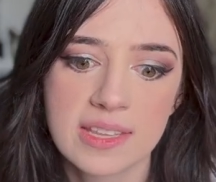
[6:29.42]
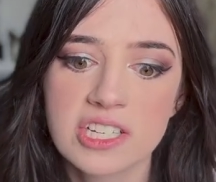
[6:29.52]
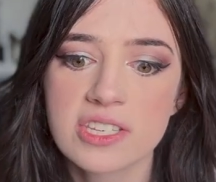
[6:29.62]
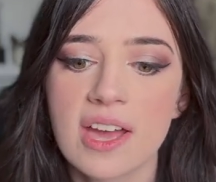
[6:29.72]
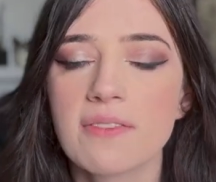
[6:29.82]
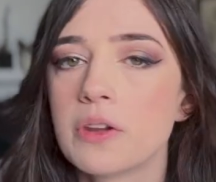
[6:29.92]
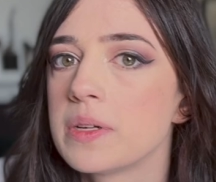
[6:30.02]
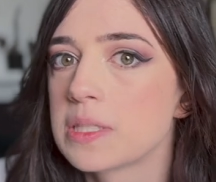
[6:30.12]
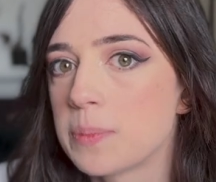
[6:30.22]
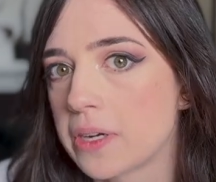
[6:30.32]
they just have no
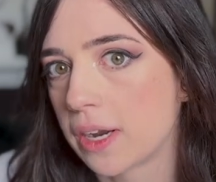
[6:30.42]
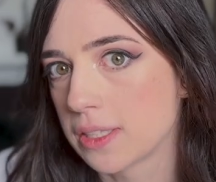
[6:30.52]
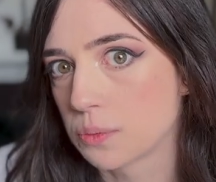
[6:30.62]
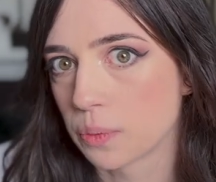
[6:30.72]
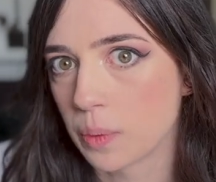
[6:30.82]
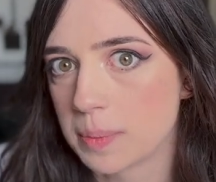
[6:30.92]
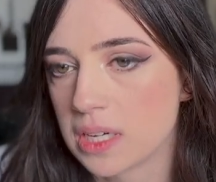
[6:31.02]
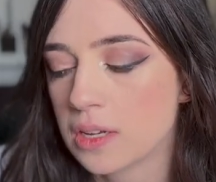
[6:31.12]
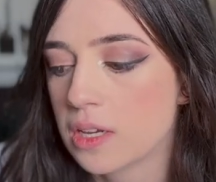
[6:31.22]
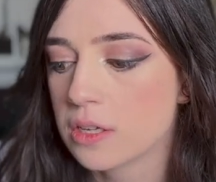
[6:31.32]
experience with
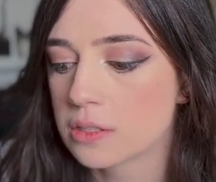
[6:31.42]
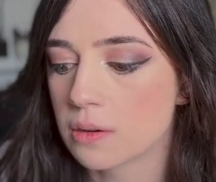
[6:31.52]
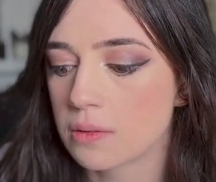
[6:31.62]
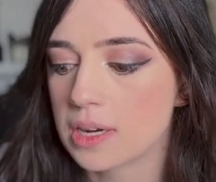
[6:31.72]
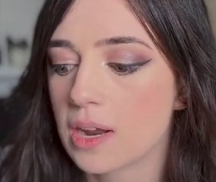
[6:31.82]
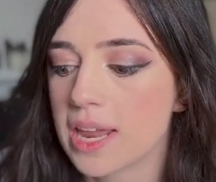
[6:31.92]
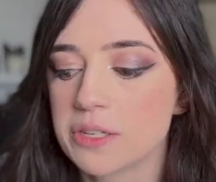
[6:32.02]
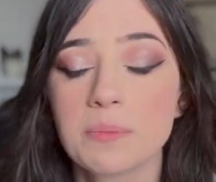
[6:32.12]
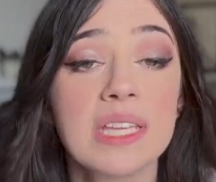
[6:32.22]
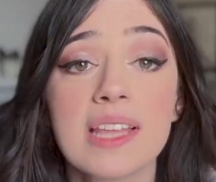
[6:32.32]
women. So, and I
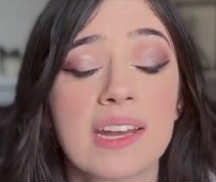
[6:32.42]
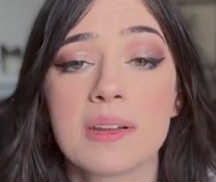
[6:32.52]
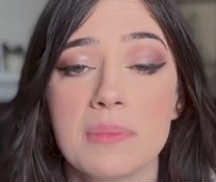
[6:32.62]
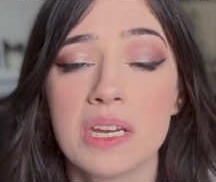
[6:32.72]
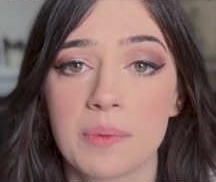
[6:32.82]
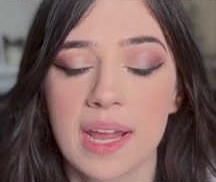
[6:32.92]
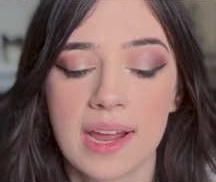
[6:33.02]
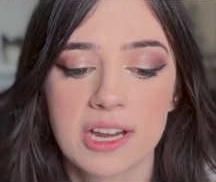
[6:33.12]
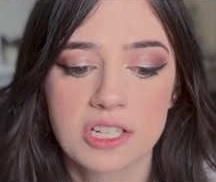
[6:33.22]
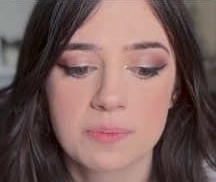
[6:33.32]
don't mean that in a mean way.
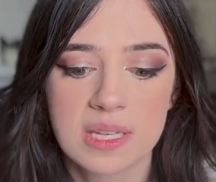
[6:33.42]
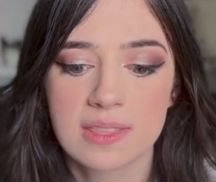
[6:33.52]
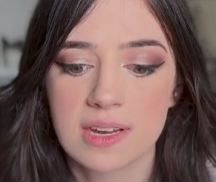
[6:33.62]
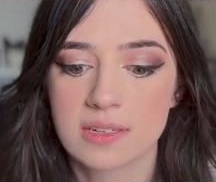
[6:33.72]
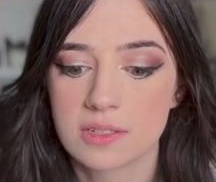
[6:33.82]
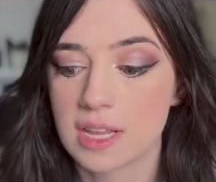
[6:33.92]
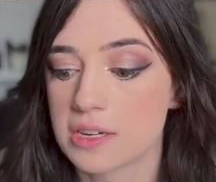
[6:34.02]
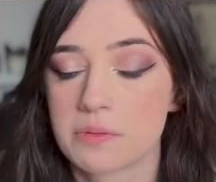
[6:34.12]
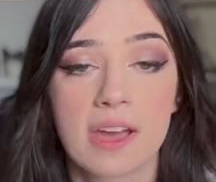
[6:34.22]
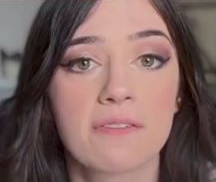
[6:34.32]
I just mean they
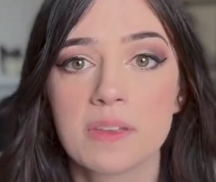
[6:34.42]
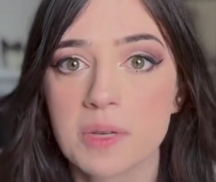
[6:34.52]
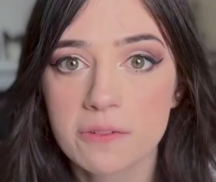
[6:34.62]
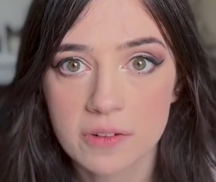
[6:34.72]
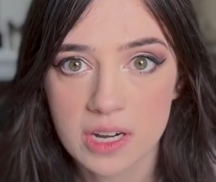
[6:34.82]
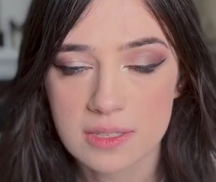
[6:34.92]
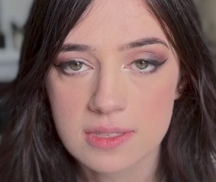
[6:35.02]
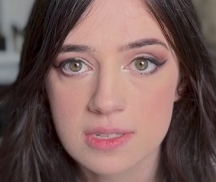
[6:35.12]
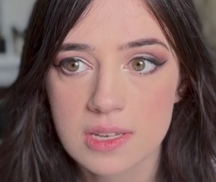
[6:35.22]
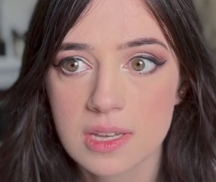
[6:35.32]
don't have female
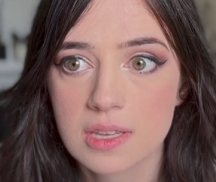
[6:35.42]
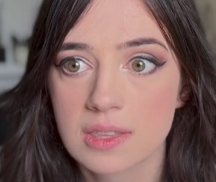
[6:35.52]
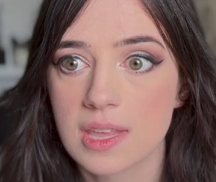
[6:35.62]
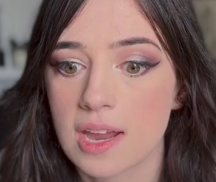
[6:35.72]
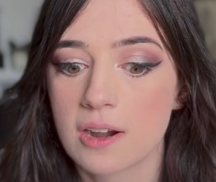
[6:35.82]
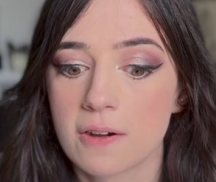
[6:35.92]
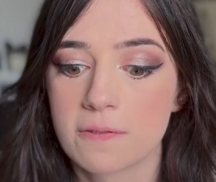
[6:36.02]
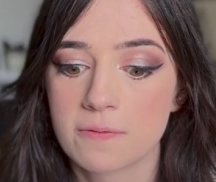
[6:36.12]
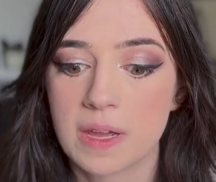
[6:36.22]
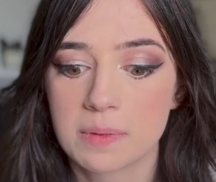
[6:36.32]
friends. Their
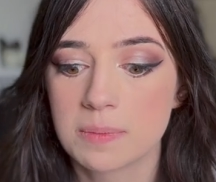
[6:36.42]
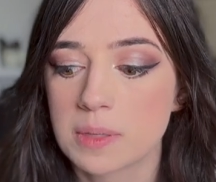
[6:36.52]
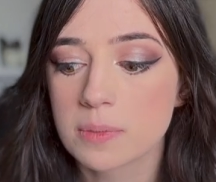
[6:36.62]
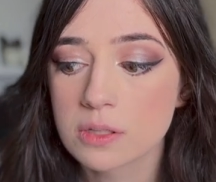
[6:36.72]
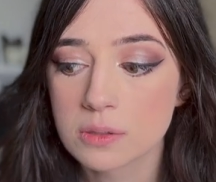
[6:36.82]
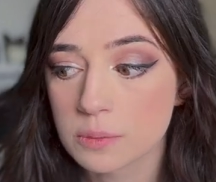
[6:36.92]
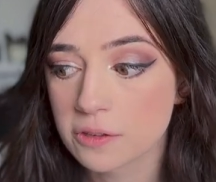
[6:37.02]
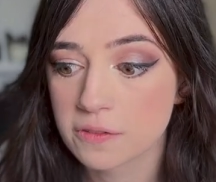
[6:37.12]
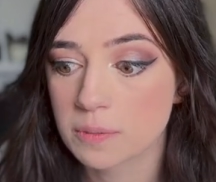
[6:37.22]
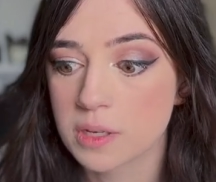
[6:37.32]
family members who
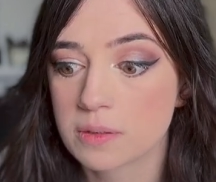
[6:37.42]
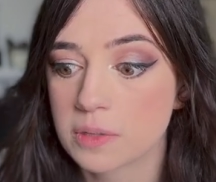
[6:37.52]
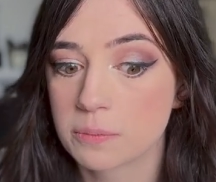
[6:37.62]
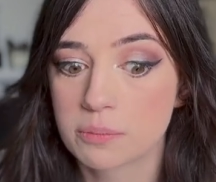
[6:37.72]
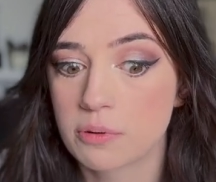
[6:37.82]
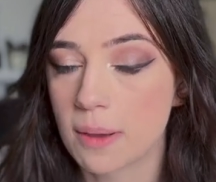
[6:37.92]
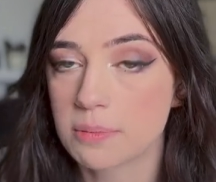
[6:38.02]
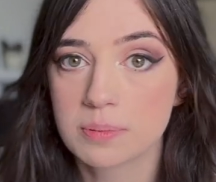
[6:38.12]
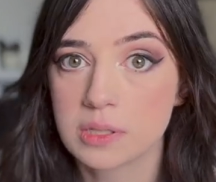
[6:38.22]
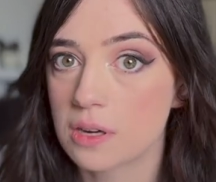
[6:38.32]
are female, they're
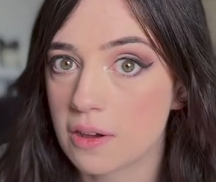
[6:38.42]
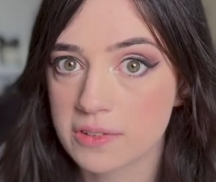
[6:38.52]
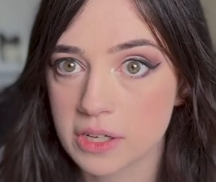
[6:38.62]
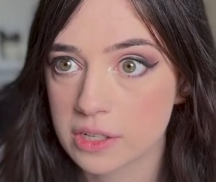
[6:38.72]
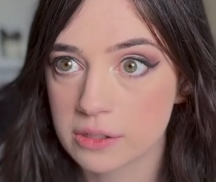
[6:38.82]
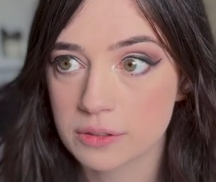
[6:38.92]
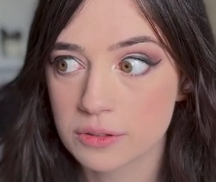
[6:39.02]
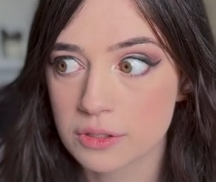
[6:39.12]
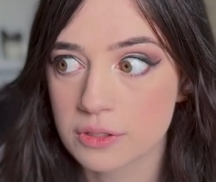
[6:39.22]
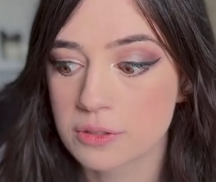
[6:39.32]
probably not very
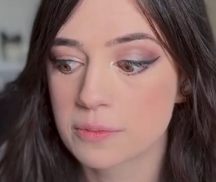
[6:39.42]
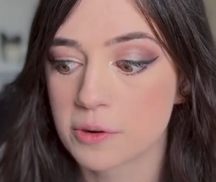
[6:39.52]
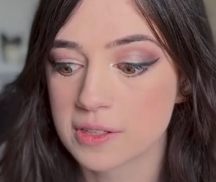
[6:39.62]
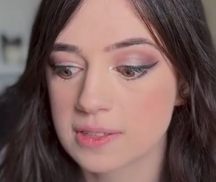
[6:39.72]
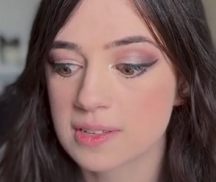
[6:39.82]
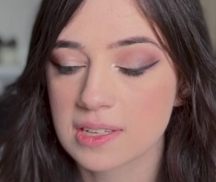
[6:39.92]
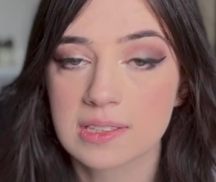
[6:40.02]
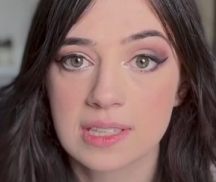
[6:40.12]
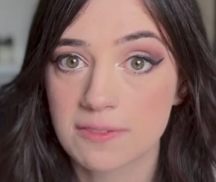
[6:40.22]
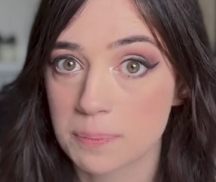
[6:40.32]
close to. More than
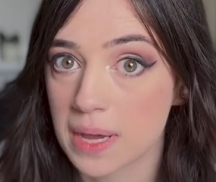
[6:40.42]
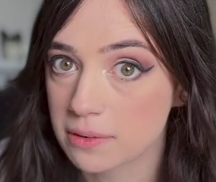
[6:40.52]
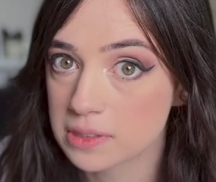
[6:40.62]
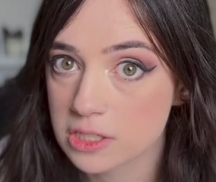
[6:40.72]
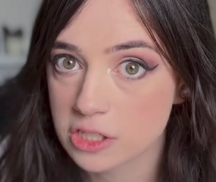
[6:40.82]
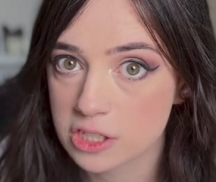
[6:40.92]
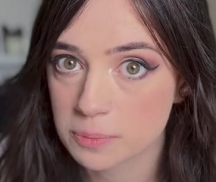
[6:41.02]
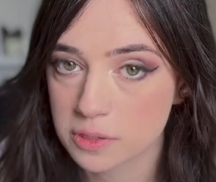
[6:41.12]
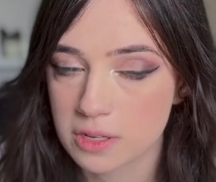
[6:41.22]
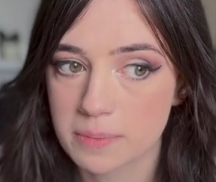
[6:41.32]
likely, they have a bad
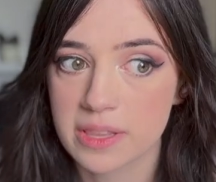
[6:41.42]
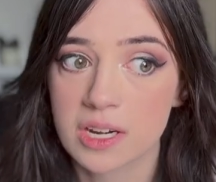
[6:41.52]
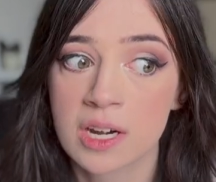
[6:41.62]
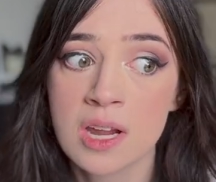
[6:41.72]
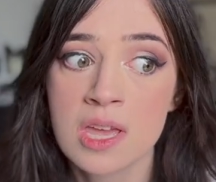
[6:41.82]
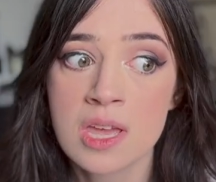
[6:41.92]
relationship with their mother.